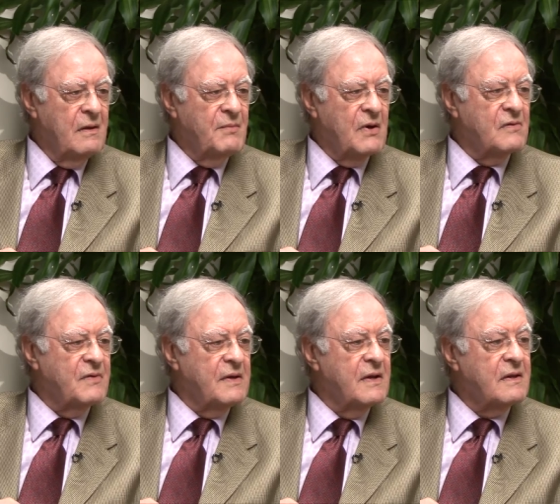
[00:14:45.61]
because
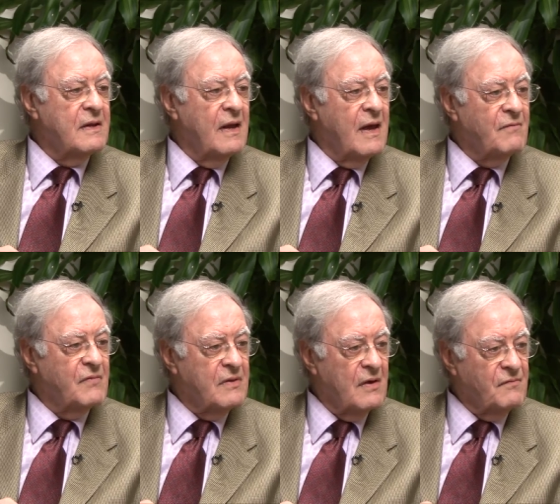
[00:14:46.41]
they didn't have
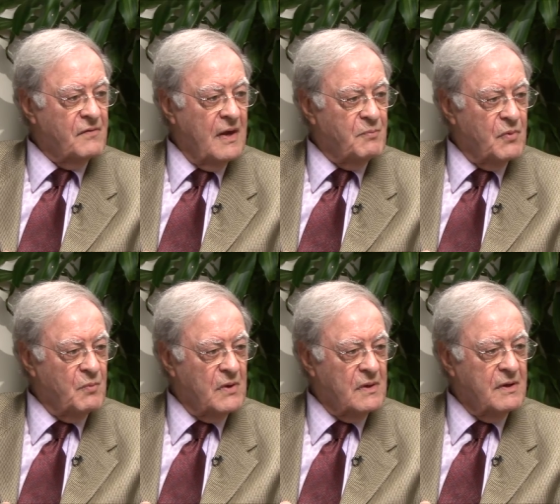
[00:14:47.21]
enough
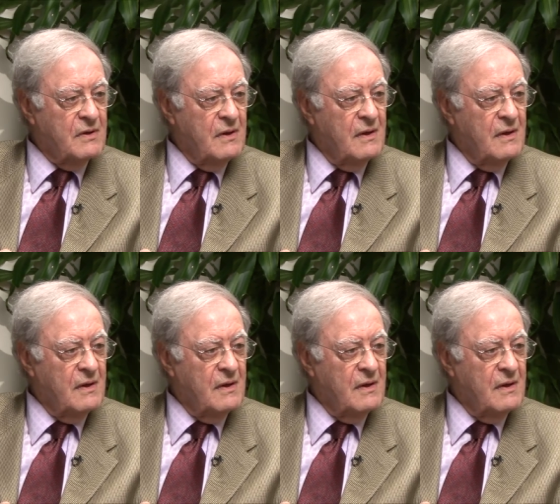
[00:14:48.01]
capability